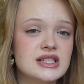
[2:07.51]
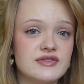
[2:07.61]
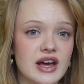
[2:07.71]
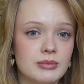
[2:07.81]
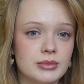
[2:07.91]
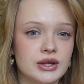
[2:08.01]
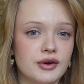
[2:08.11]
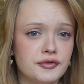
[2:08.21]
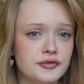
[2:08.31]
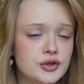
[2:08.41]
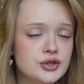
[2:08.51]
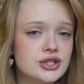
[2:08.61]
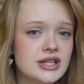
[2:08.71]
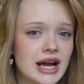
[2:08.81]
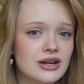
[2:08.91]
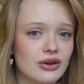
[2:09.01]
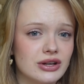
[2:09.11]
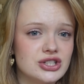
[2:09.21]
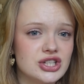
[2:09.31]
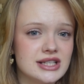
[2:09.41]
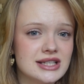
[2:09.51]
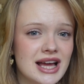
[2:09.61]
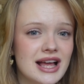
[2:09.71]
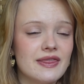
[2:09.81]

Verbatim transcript: development of future technologies